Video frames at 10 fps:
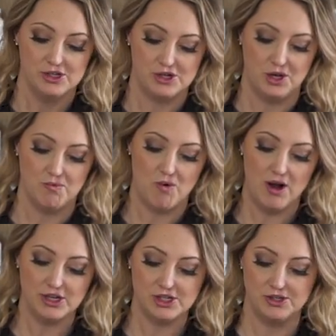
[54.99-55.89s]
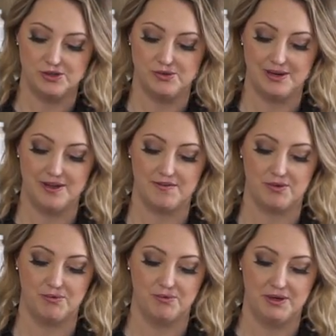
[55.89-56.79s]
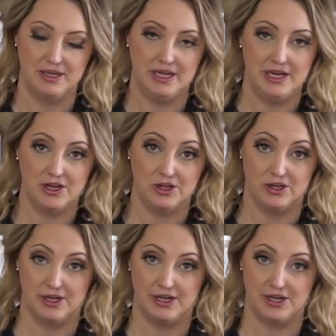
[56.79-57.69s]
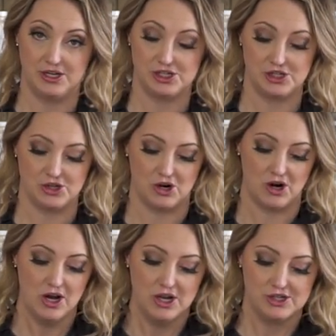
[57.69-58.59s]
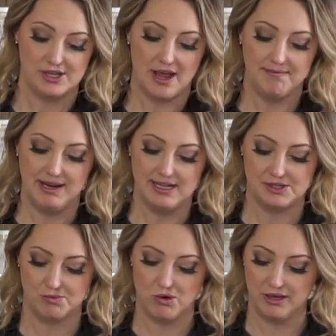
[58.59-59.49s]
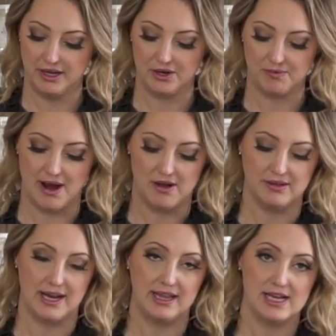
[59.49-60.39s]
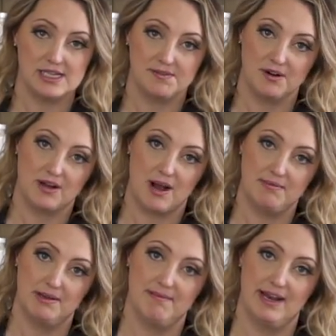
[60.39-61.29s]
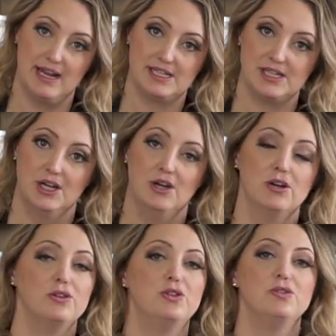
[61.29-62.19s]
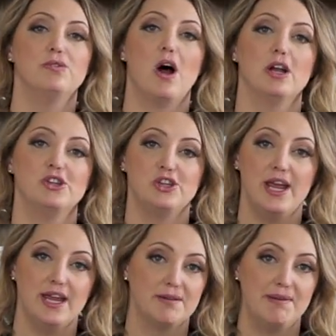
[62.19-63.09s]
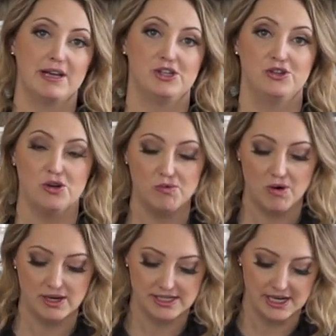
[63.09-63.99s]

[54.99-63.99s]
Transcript: so you want to give it a really good stir. So that means rolling it around like this for a couple of minutes. Do not shake because you don't want